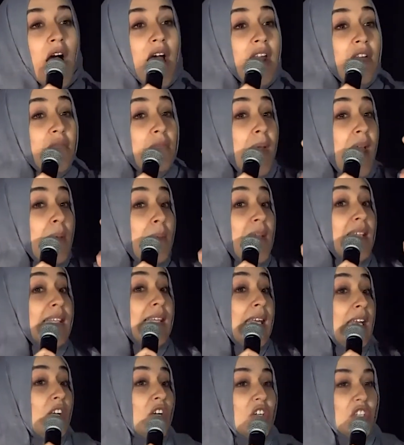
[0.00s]
lot of maybe
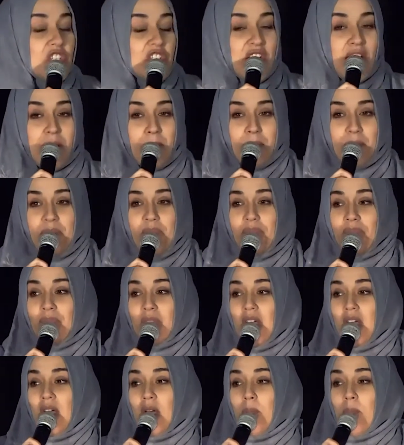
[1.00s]
leadership.
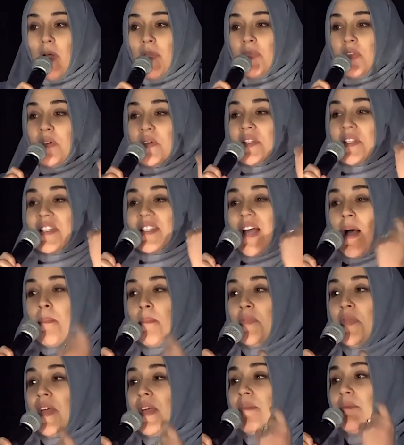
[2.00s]
But there's
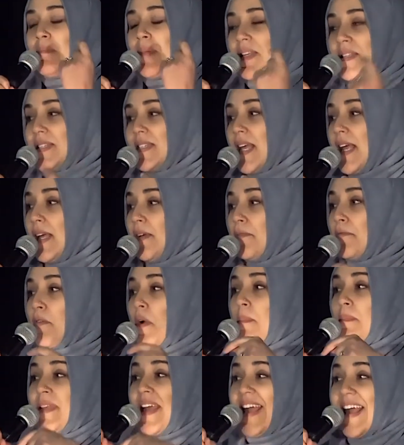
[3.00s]
something missing
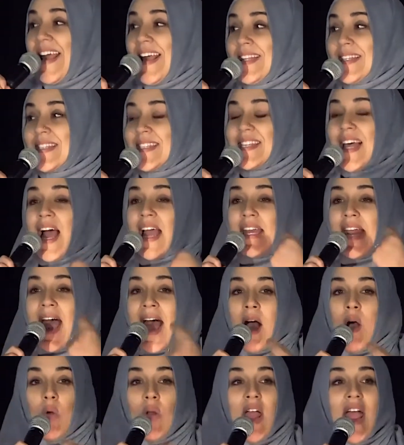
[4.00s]
from the inside
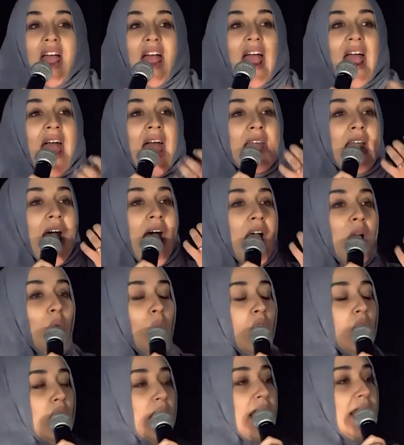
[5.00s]
out. And I
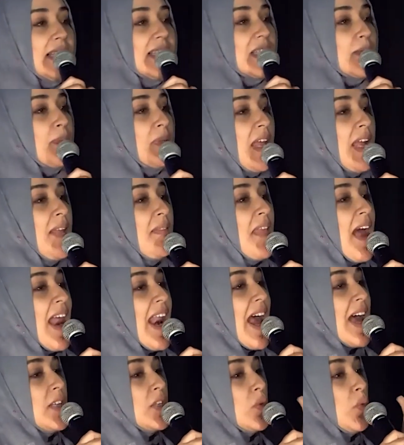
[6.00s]
will explain that
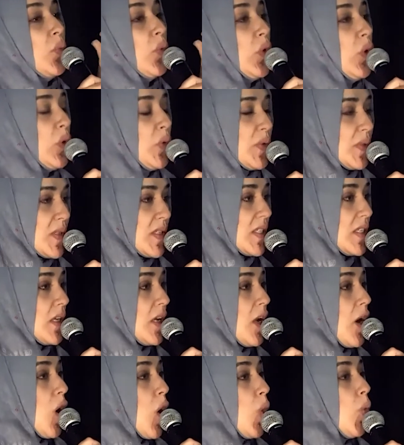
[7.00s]
as roots.
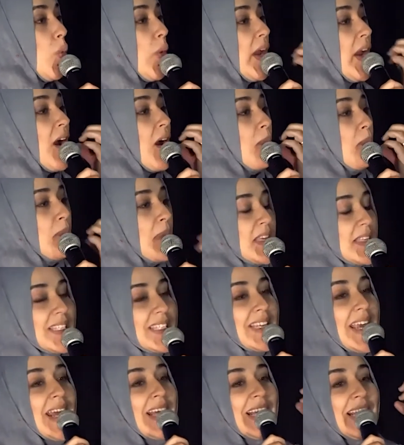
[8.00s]
We are
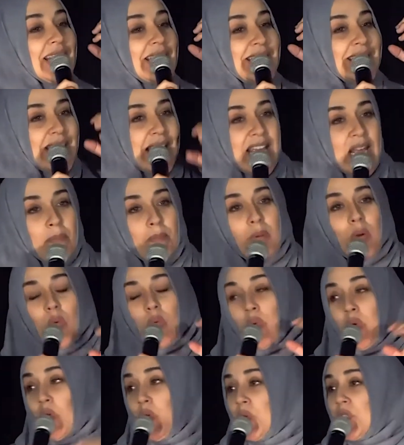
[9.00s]
missing deep
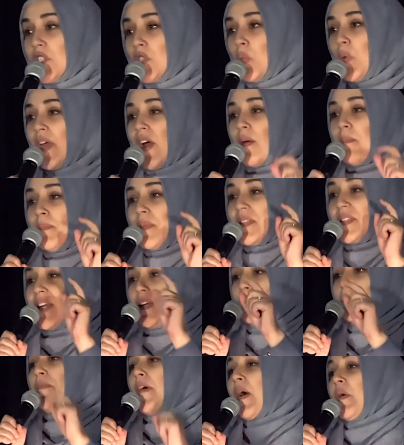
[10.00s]
roots. We are
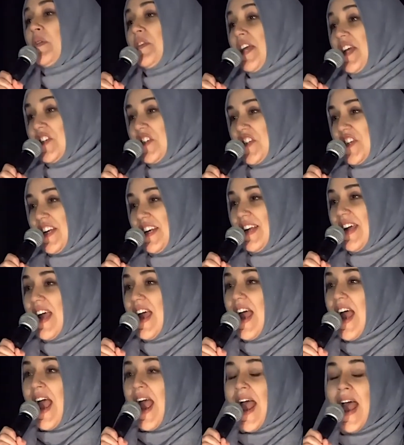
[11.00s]
missing foundation.
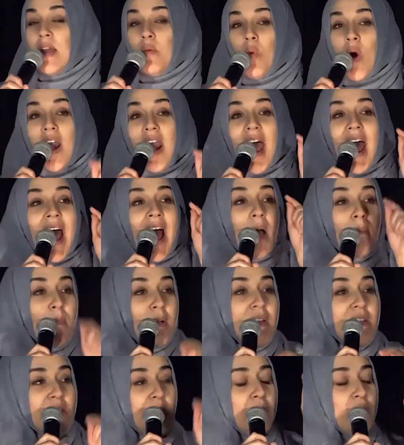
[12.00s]
And what
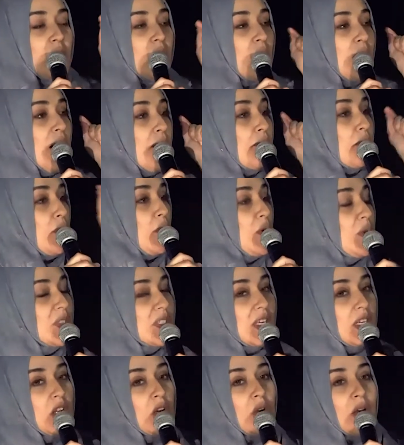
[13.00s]
happens if you don't have
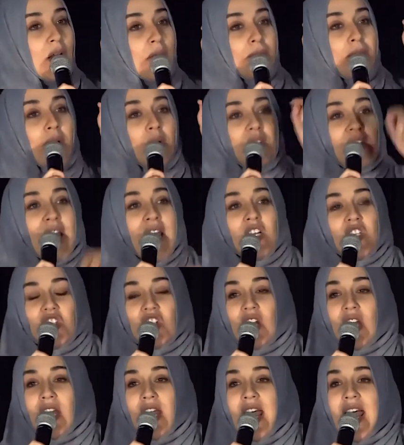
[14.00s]
roots and you don't have
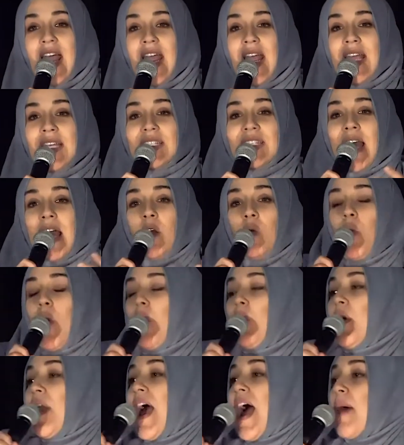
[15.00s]
foundation is like
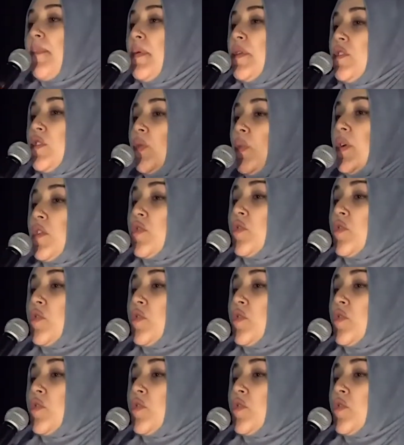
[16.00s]
what would happen to a